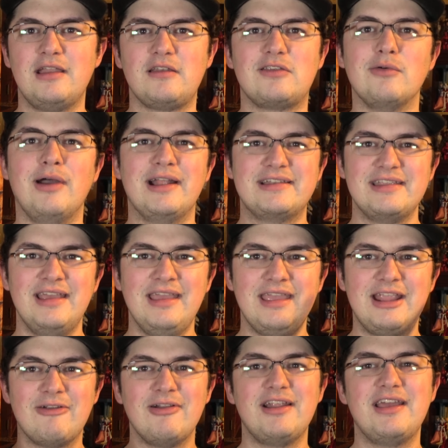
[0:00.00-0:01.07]
into it.
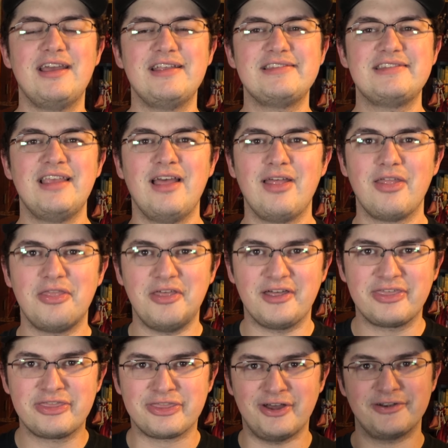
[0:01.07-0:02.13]
Here it is,
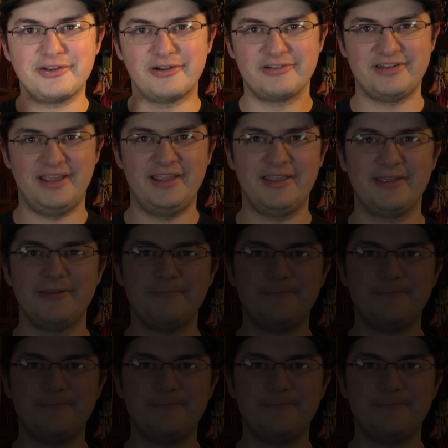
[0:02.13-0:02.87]
the Thunder Tank.